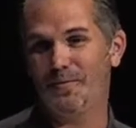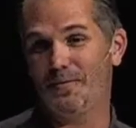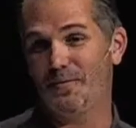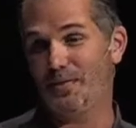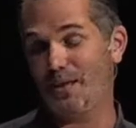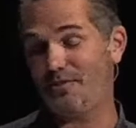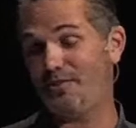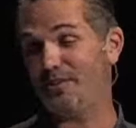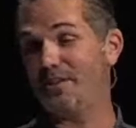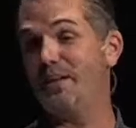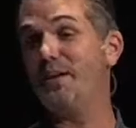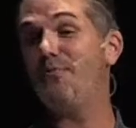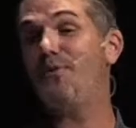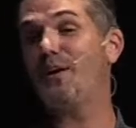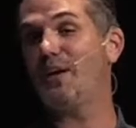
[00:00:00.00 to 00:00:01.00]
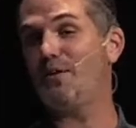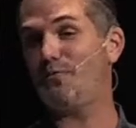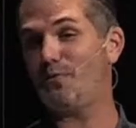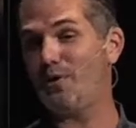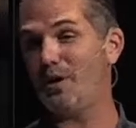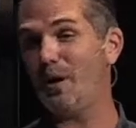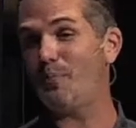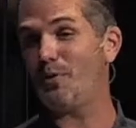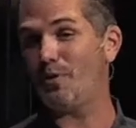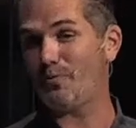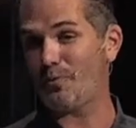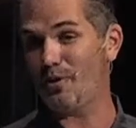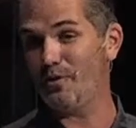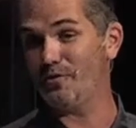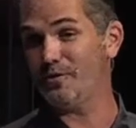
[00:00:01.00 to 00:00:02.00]
that's significant for a number of
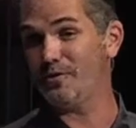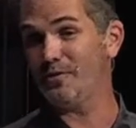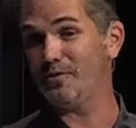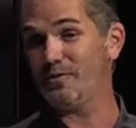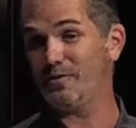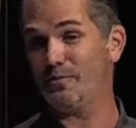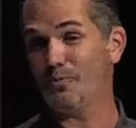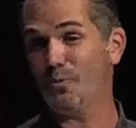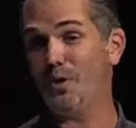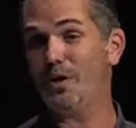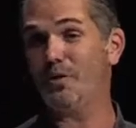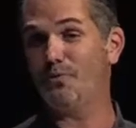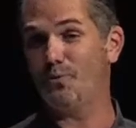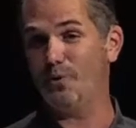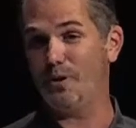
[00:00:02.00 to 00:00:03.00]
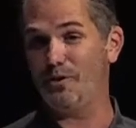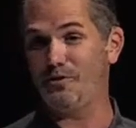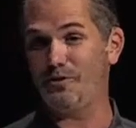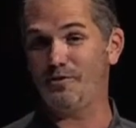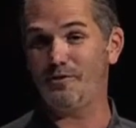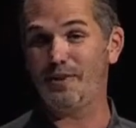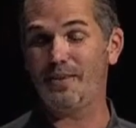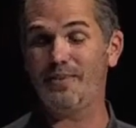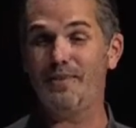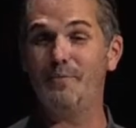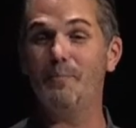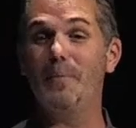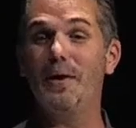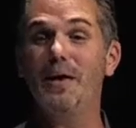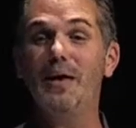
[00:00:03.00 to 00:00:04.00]
reasons, one of which is that the
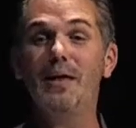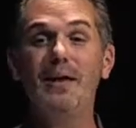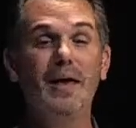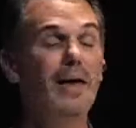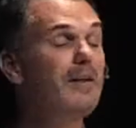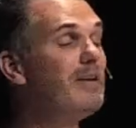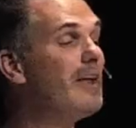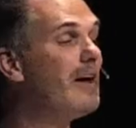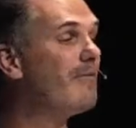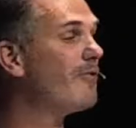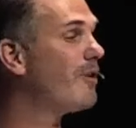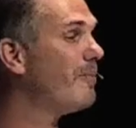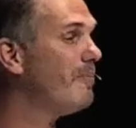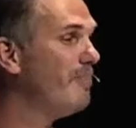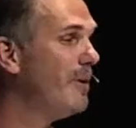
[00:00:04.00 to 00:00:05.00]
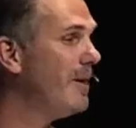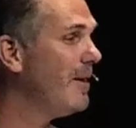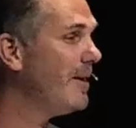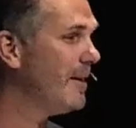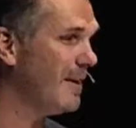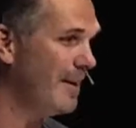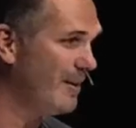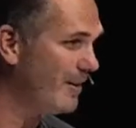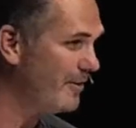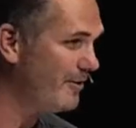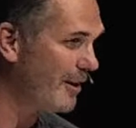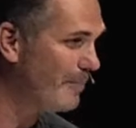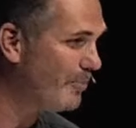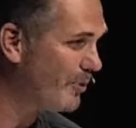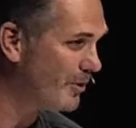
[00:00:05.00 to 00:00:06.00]
man had never been in the
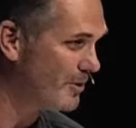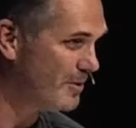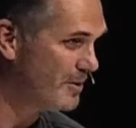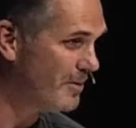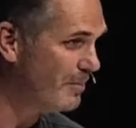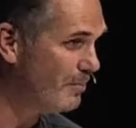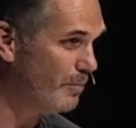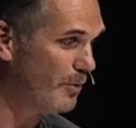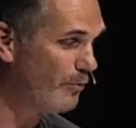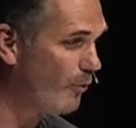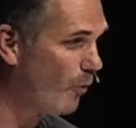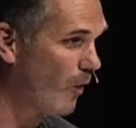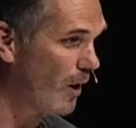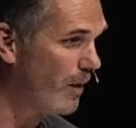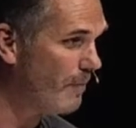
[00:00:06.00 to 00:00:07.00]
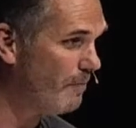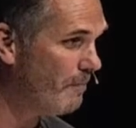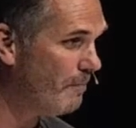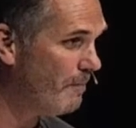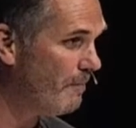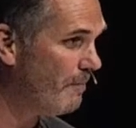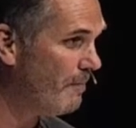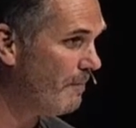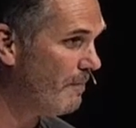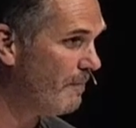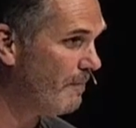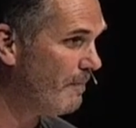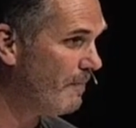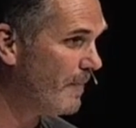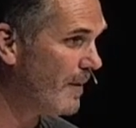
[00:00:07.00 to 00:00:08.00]
temple before
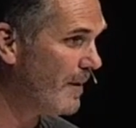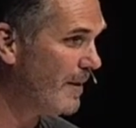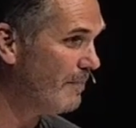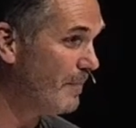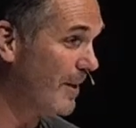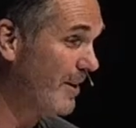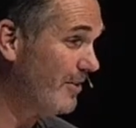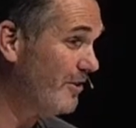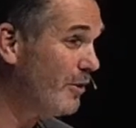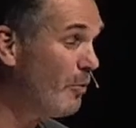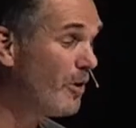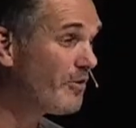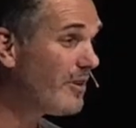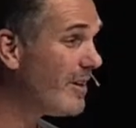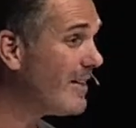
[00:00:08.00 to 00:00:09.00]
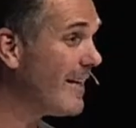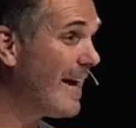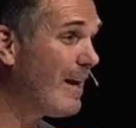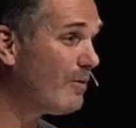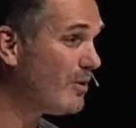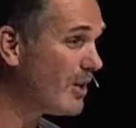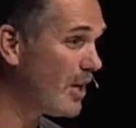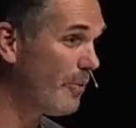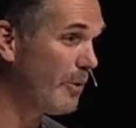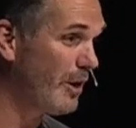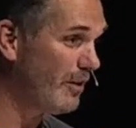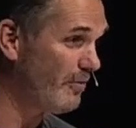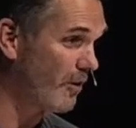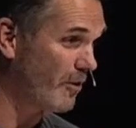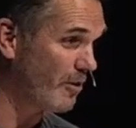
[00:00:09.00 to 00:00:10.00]
because he wasn't allowed to go any
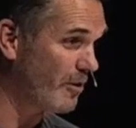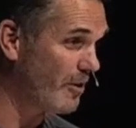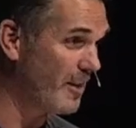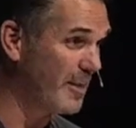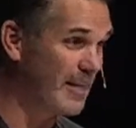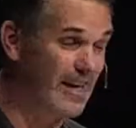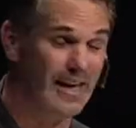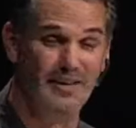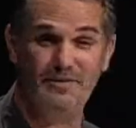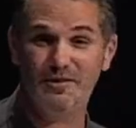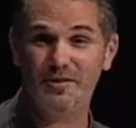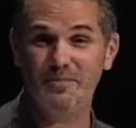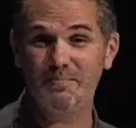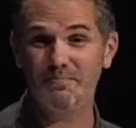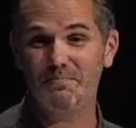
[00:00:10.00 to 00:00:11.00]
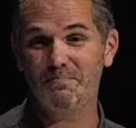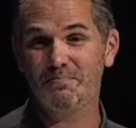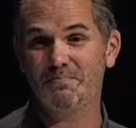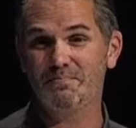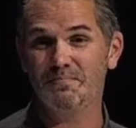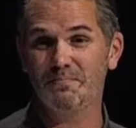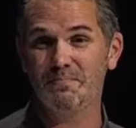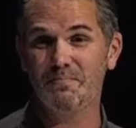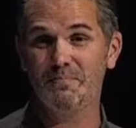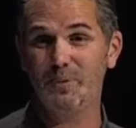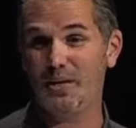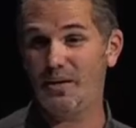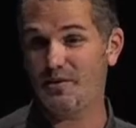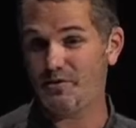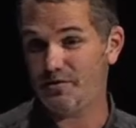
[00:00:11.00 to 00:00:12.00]
farther than the gate
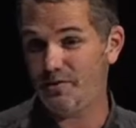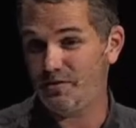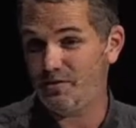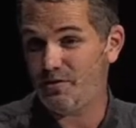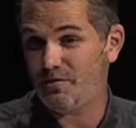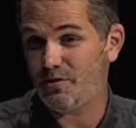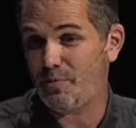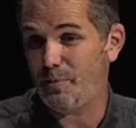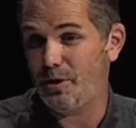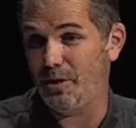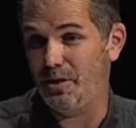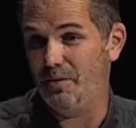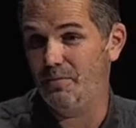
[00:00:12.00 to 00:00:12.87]
because of his infirmity.